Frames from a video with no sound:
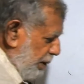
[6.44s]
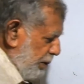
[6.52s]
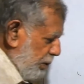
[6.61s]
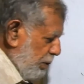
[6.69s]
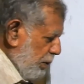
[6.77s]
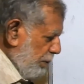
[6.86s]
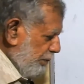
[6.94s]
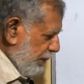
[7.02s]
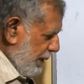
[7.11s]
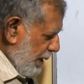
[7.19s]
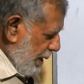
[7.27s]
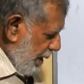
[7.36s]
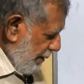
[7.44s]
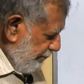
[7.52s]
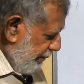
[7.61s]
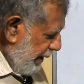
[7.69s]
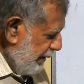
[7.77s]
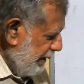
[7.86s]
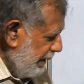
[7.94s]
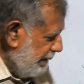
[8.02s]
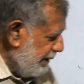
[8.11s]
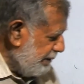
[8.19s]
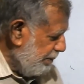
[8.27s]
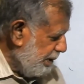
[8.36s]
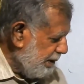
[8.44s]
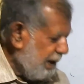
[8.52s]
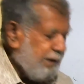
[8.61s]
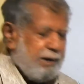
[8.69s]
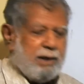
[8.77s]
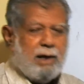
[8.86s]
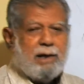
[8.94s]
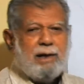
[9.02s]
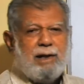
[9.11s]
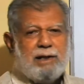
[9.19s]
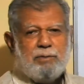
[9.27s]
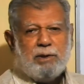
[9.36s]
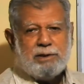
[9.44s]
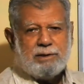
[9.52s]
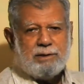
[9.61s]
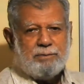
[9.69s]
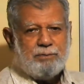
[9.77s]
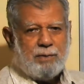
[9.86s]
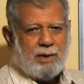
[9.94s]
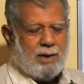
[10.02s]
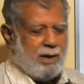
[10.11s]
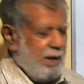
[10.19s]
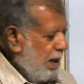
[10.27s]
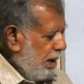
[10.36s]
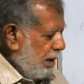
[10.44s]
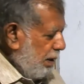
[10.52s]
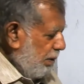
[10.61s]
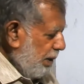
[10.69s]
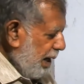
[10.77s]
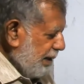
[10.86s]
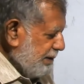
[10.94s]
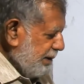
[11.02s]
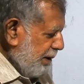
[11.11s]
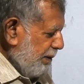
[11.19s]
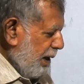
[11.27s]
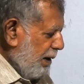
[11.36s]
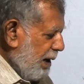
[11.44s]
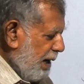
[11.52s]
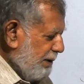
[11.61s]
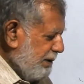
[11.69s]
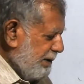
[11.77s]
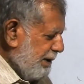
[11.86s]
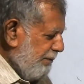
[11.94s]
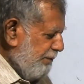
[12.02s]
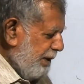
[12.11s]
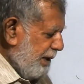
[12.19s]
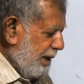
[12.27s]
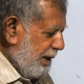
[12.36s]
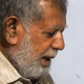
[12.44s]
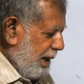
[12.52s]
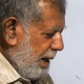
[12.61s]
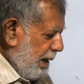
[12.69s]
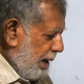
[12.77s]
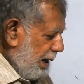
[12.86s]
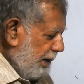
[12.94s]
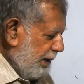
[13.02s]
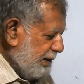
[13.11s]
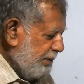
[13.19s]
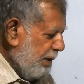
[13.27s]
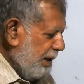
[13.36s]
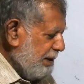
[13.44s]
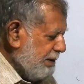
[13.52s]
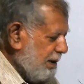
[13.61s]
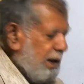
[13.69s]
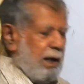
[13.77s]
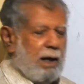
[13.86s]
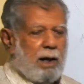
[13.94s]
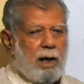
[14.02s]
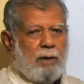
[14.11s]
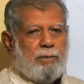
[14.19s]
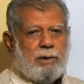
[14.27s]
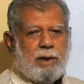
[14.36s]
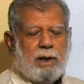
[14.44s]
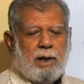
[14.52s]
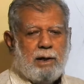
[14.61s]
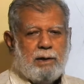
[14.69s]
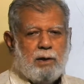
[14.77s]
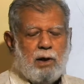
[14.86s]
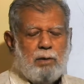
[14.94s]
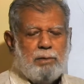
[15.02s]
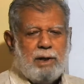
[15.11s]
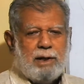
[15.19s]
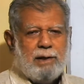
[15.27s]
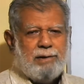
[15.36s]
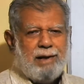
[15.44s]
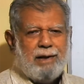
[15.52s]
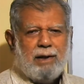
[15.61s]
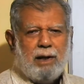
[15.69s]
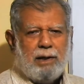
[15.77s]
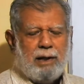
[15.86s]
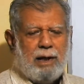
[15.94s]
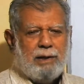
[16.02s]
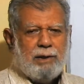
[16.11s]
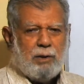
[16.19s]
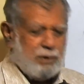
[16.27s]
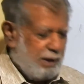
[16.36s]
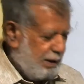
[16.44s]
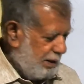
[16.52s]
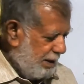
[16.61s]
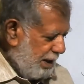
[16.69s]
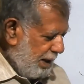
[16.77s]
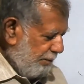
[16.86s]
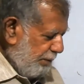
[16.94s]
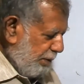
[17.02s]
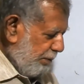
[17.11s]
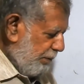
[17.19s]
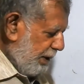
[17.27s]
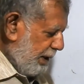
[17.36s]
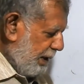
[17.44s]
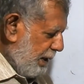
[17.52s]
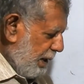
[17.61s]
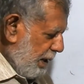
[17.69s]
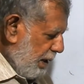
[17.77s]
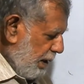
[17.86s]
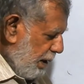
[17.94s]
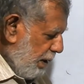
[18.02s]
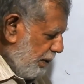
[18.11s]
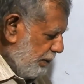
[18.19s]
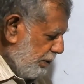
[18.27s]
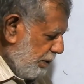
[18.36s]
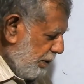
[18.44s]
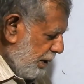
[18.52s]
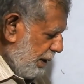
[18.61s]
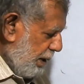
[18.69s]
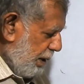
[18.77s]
we want to do finite decimals and recurring decimals. Now last lesson we did decimals with the denominator 10, 100 and 1000. We did how to